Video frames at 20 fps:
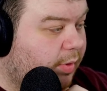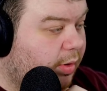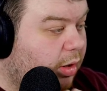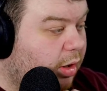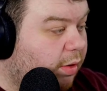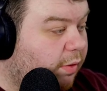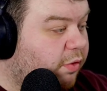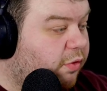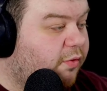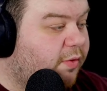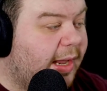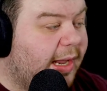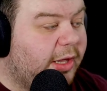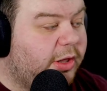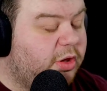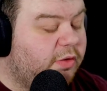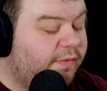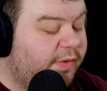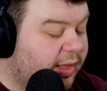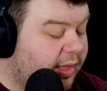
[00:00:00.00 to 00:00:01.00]
loads of
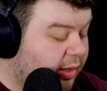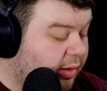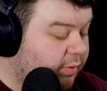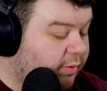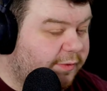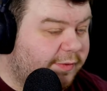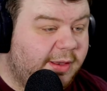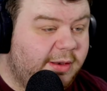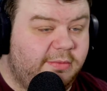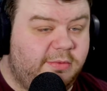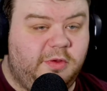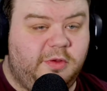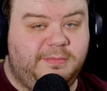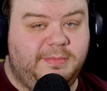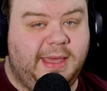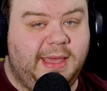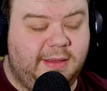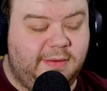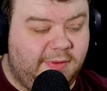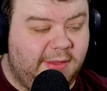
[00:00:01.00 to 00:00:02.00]
reaction videos, then just
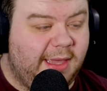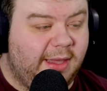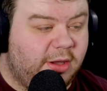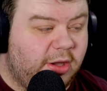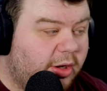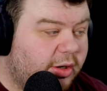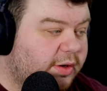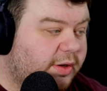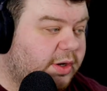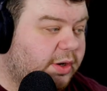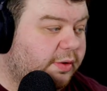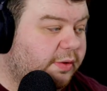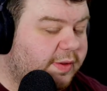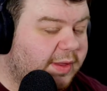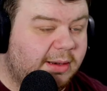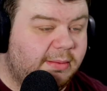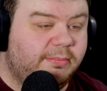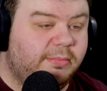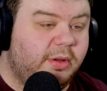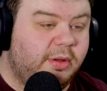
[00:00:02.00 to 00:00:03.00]
make that kind of
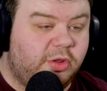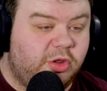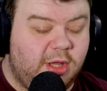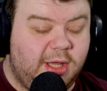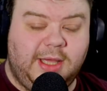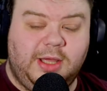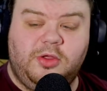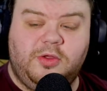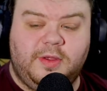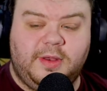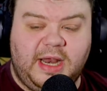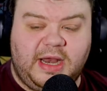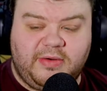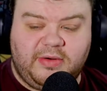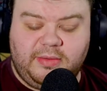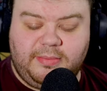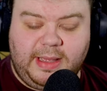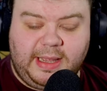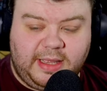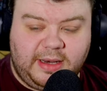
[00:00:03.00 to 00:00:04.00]
content, but change the
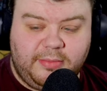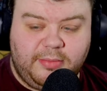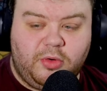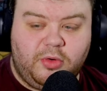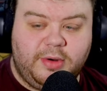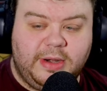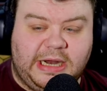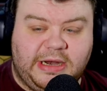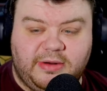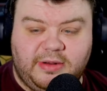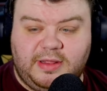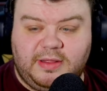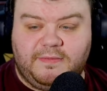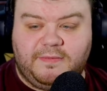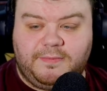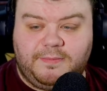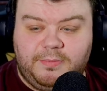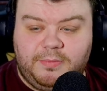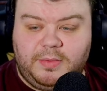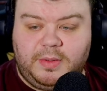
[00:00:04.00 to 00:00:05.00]
narrative, make it a more
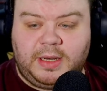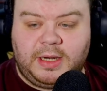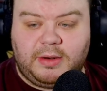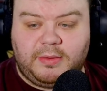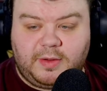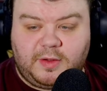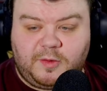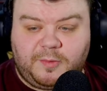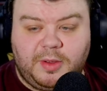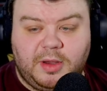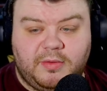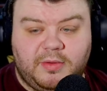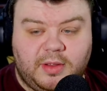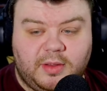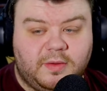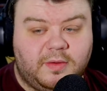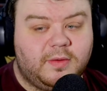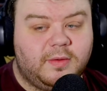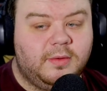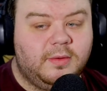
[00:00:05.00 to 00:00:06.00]
narrative, you know,
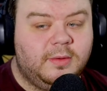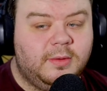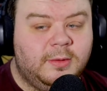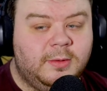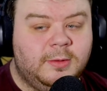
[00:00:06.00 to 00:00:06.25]
experience.